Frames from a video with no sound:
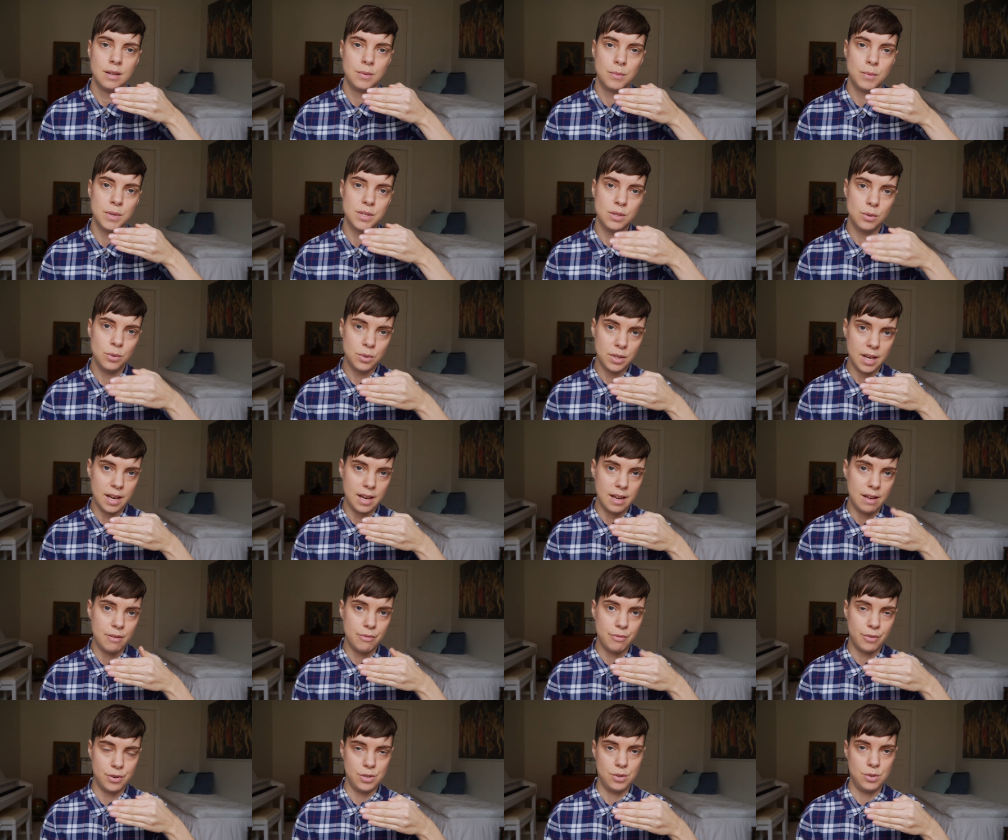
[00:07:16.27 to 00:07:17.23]
was
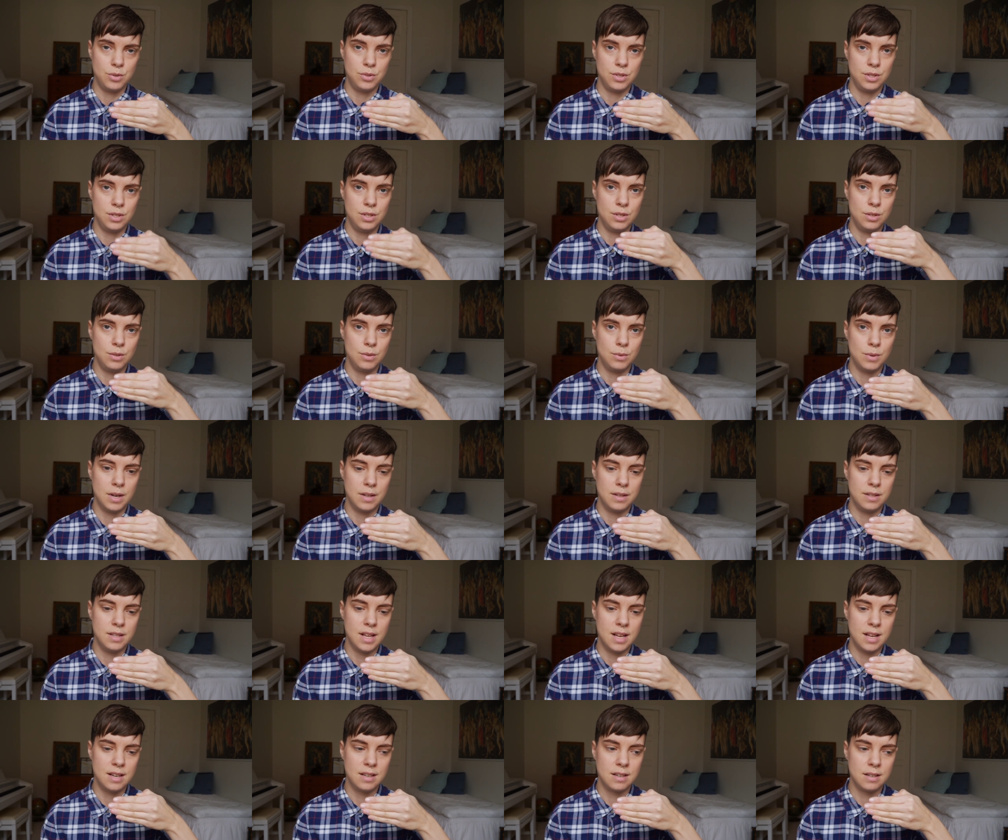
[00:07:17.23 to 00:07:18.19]
okay for you to do,
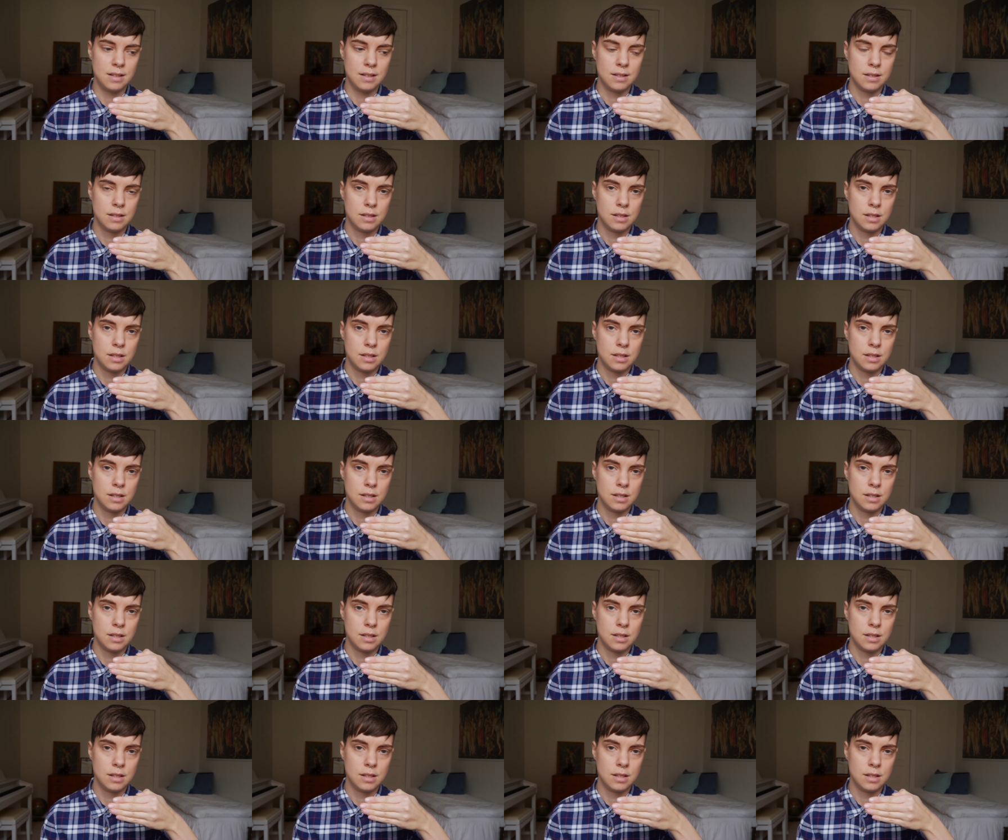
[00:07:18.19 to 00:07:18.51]
and then